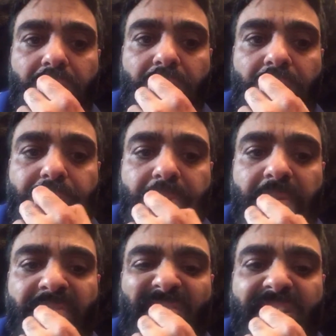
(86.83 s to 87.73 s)
You know,
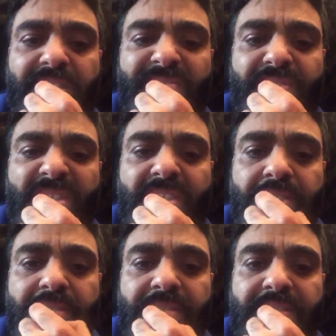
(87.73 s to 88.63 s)
people are fighting for
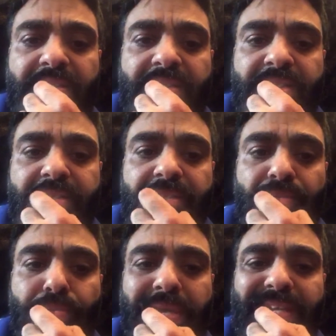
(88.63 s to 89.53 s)
years and years and years
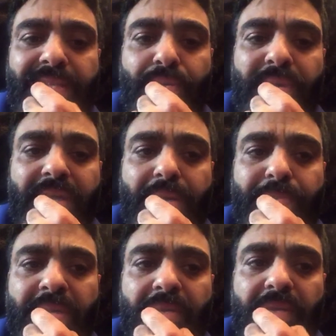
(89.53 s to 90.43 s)
and making their way
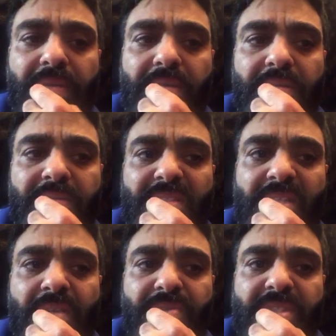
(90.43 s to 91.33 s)
up, and this
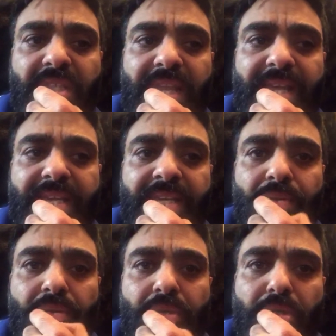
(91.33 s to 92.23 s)
guy was selecting
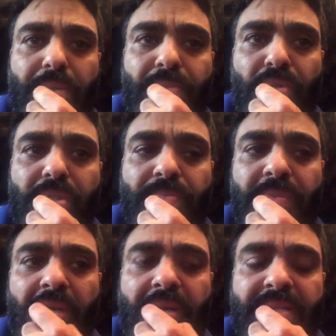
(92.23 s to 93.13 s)
all the top-notch
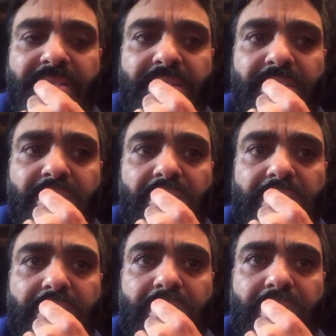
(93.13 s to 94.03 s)
guys, and
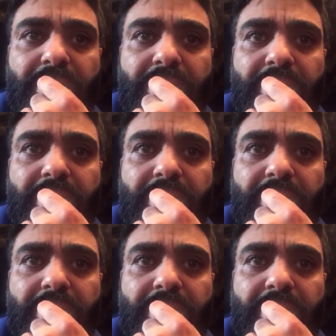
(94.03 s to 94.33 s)
you